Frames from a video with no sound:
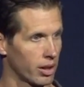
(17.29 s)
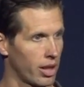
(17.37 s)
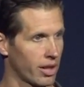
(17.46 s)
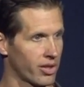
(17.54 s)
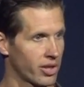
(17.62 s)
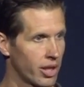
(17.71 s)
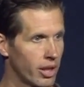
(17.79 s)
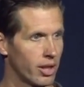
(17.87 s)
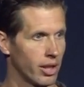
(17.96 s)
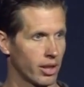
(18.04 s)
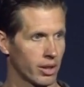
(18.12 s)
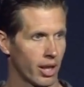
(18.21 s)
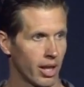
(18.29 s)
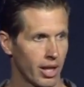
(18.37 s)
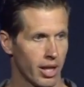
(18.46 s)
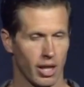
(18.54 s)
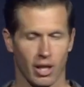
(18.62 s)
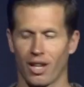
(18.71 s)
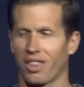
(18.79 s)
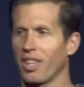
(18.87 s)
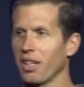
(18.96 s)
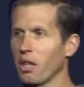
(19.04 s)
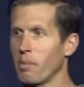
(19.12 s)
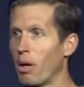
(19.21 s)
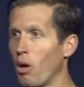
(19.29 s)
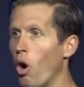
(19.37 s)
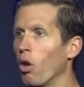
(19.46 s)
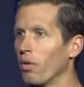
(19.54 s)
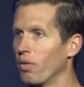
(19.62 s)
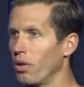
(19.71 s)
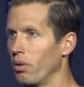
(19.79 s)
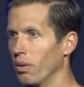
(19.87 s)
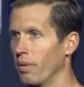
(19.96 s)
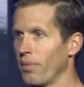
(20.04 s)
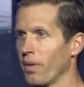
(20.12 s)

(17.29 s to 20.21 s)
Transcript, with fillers: a lot of studying, and a lot of thinking about all of you.